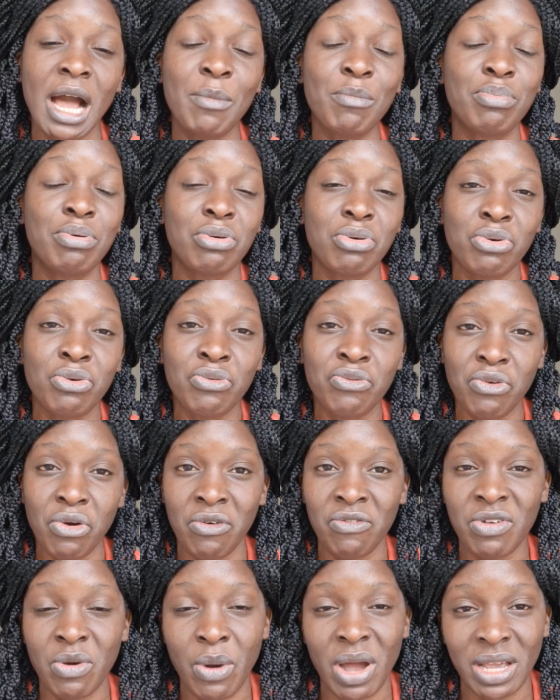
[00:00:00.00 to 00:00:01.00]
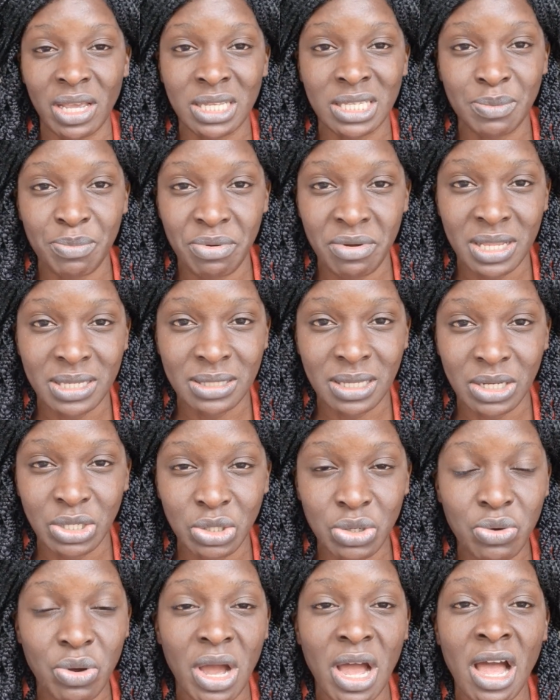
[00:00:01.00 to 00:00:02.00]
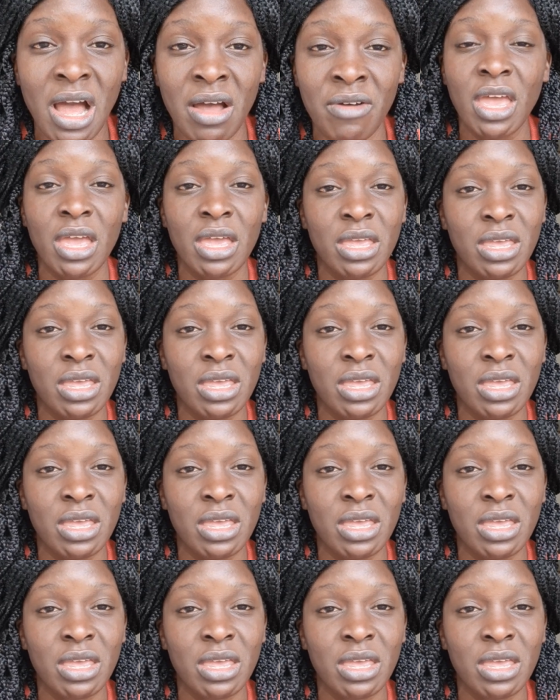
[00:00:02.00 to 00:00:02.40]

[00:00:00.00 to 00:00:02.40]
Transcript: proof of the work experience that you have.